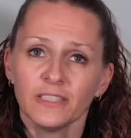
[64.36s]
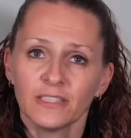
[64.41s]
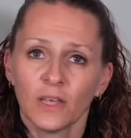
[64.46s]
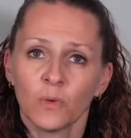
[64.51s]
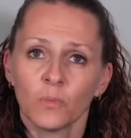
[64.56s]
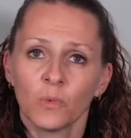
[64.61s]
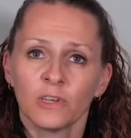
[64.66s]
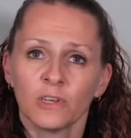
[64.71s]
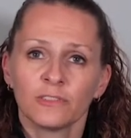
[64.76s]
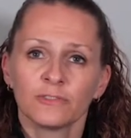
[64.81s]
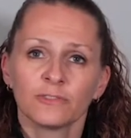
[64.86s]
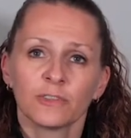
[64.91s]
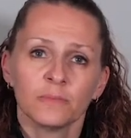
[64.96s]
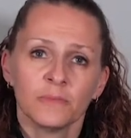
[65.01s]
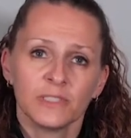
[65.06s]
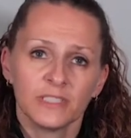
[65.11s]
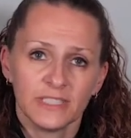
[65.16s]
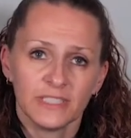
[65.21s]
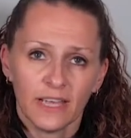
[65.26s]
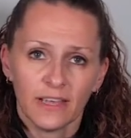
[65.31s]
someone from
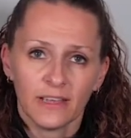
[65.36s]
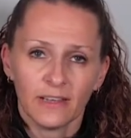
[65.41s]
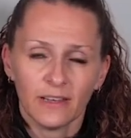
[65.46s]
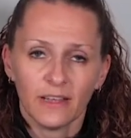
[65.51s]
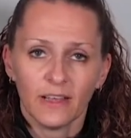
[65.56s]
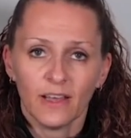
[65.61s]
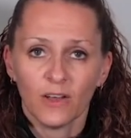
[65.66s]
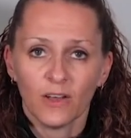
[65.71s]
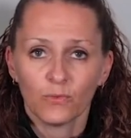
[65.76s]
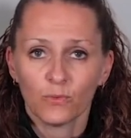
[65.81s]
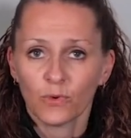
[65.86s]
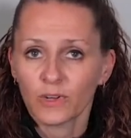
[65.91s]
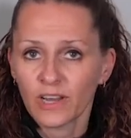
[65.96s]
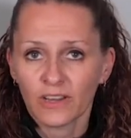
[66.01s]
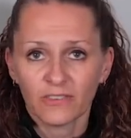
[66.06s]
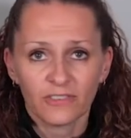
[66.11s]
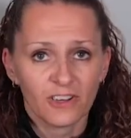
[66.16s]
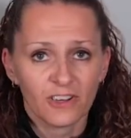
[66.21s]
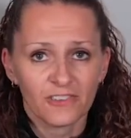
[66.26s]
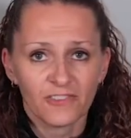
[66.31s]
the debt of
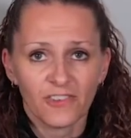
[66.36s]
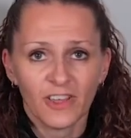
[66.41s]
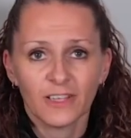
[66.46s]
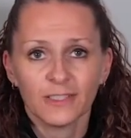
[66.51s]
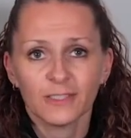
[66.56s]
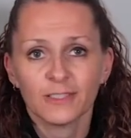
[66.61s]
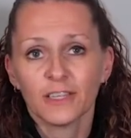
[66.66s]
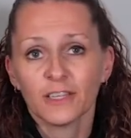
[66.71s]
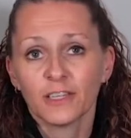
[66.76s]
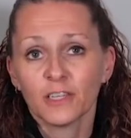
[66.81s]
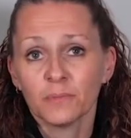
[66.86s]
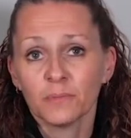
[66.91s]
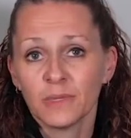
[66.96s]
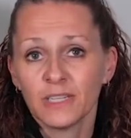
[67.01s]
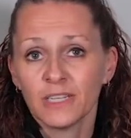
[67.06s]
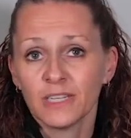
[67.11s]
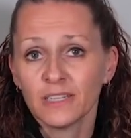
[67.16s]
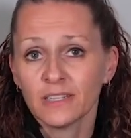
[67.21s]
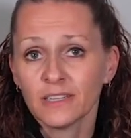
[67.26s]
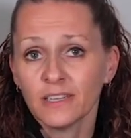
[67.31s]
whatever offense they
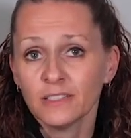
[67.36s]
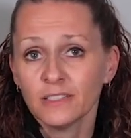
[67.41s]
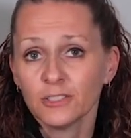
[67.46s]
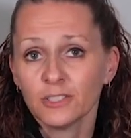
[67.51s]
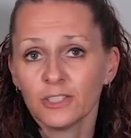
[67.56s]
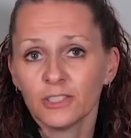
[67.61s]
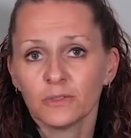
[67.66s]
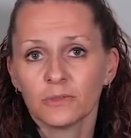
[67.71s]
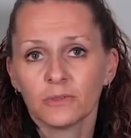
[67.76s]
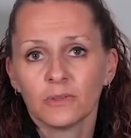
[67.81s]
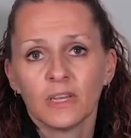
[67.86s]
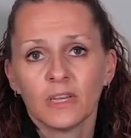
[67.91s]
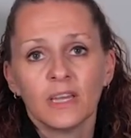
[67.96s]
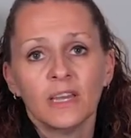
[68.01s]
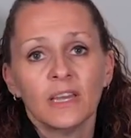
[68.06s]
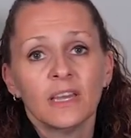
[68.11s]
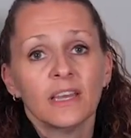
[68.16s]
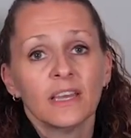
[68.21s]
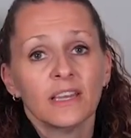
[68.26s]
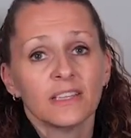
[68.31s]
committed against you.
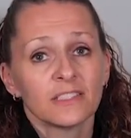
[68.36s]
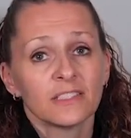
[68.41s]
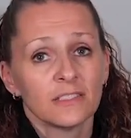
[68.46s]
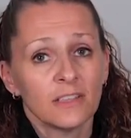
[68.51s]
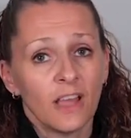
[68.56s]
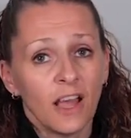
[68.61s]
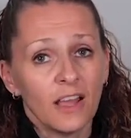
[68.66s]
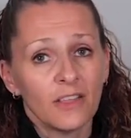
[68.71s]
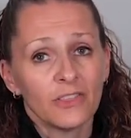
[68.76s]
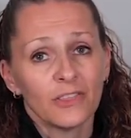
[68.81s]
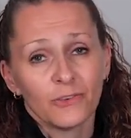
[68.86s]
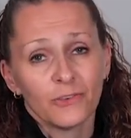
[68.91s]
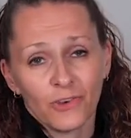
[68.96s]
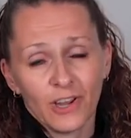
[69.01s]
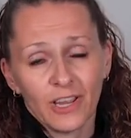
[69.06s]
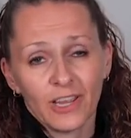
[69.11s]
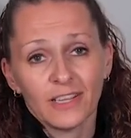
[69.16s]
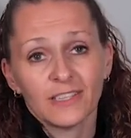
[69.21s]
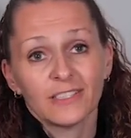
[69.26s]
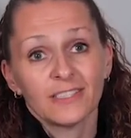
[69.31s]
It's not the
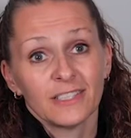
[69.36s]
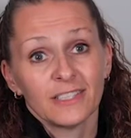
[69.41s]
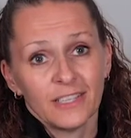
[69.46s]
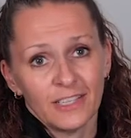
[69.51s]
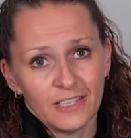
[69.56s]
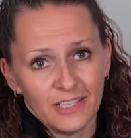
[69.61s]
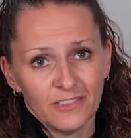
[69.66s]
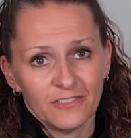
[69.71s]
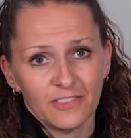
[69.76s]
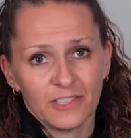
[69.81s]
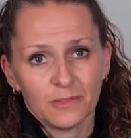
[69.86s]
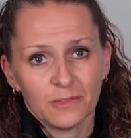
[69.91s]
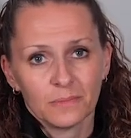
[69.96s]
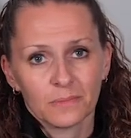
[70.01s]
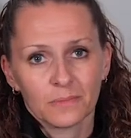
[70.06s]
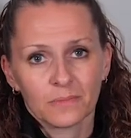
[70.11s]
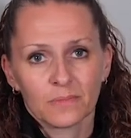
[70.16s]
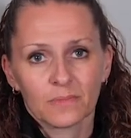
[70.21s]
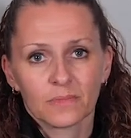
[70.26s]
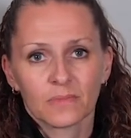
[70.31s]
right to get even.
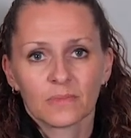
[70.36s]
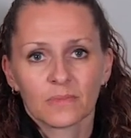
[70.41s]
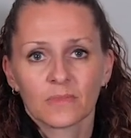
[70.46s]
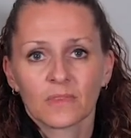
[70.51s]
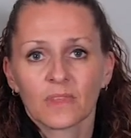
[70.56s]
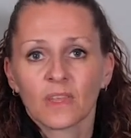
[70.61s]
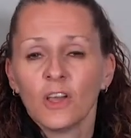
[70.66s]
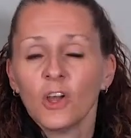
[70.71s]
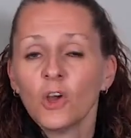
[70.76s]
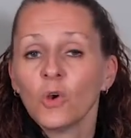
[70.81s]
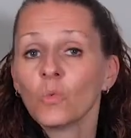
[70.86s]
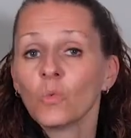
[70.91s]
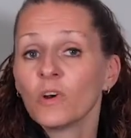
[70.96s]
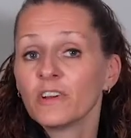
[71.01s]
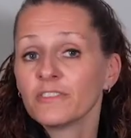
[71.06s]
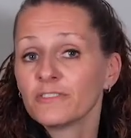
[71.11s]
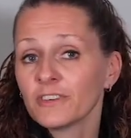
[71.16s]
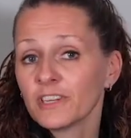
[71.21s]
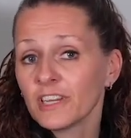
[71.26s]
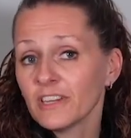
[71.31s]

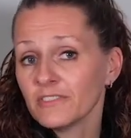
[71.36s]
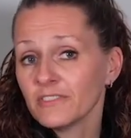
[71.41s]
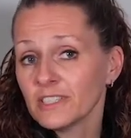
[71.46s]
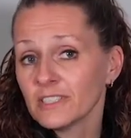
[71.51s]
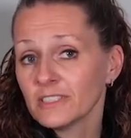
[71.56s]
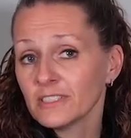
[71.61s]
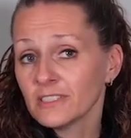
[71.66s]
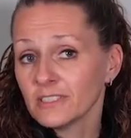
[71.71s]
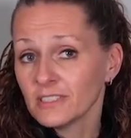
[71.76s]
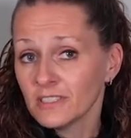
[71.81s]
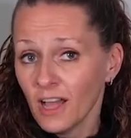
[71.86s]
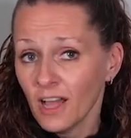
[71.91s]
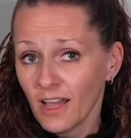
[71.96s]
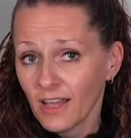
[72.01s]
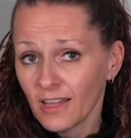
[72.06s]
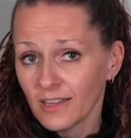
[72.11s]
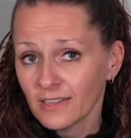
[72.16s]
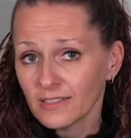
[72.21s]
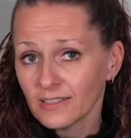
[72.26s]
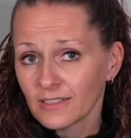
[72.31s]
What forgiveness is
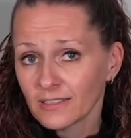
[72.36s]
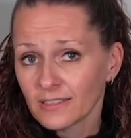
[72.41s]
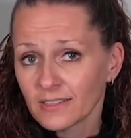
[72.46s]
not,